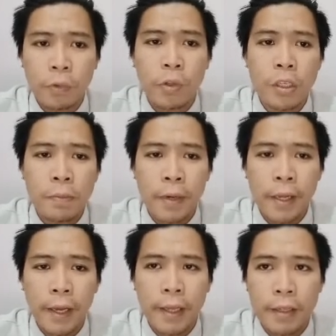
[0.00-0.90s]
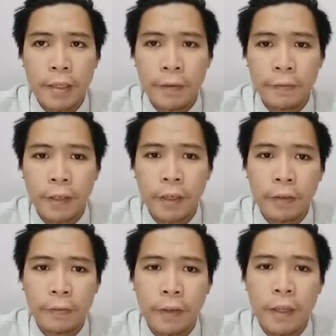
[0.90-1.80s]
to display and save the
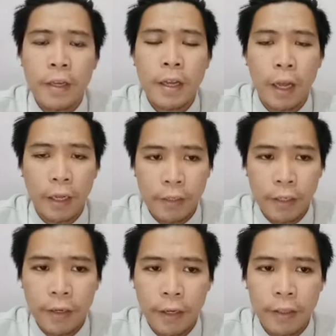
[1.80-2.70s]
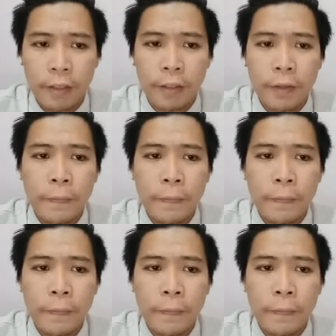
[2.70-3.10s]
graph generated.